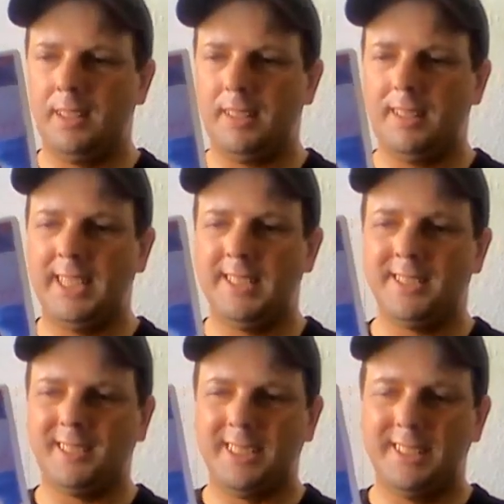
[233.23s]
The next
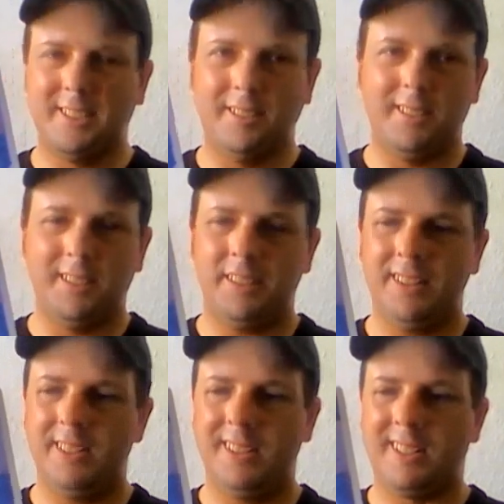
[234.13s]
cartoon,
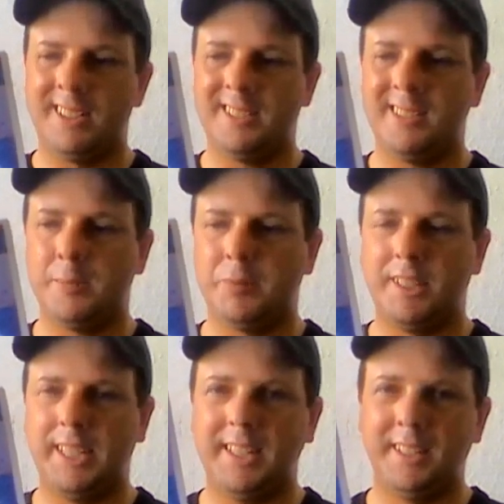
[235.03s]
the Gods of
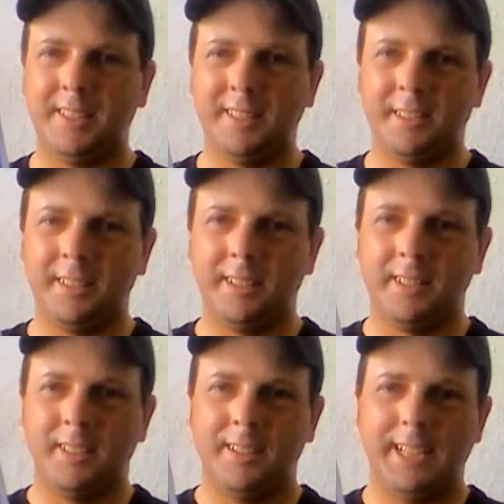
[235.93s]
Spring,
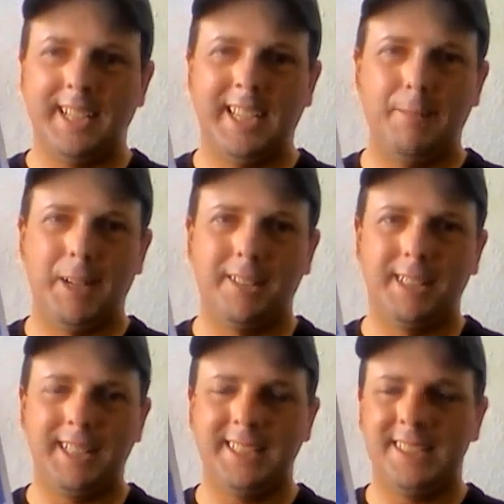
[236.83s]
that came out in
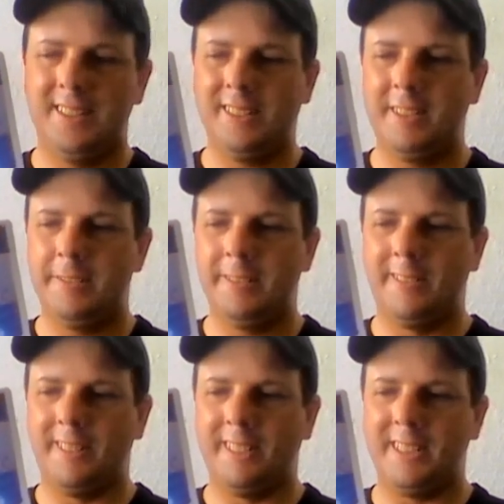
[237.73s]

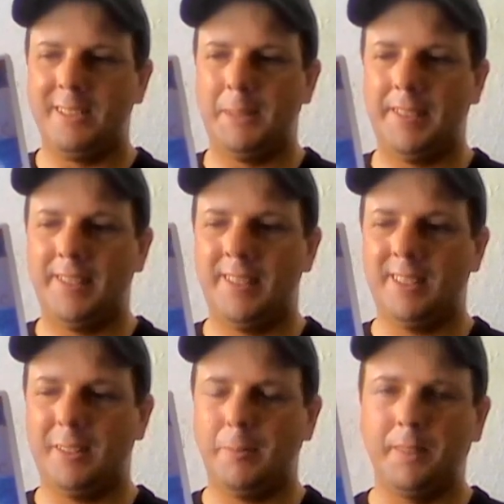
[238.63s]
1934. It's about this
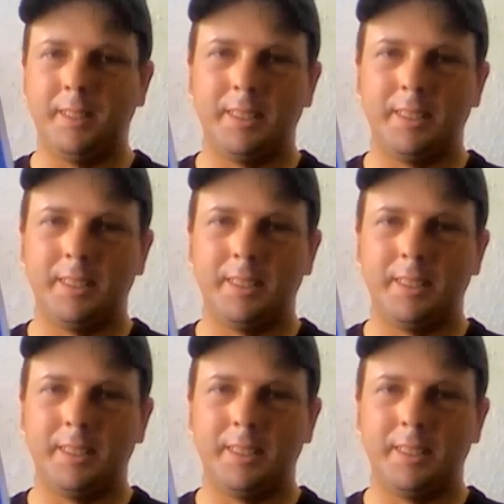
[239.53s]
a